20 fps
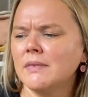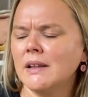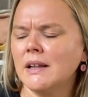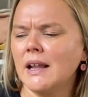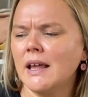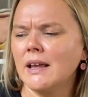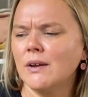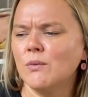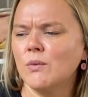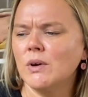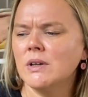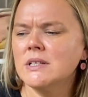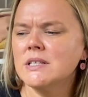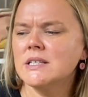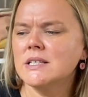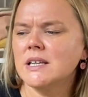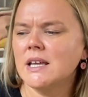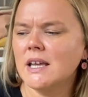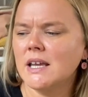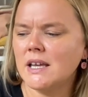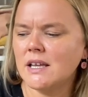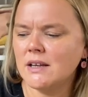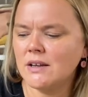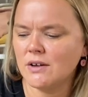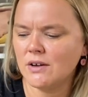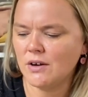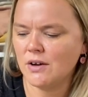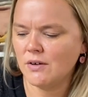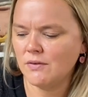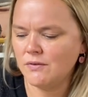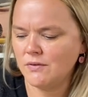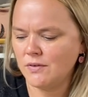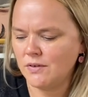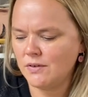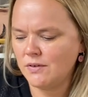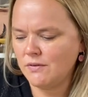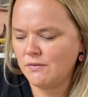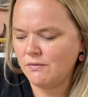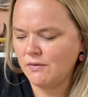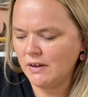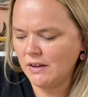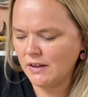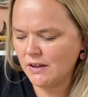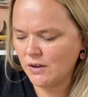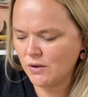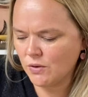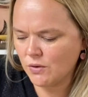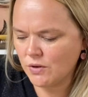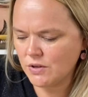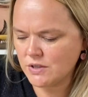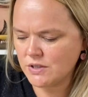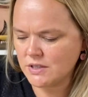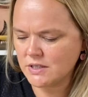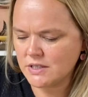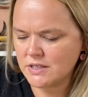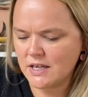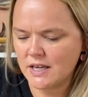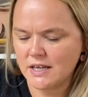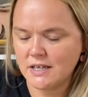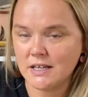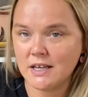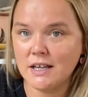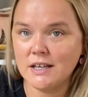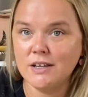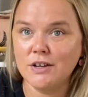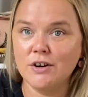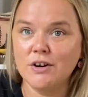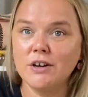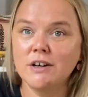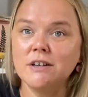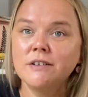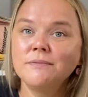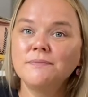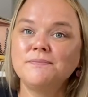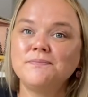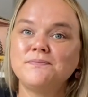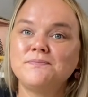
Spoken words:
like one skein of really gorgeous hand-dyed yarn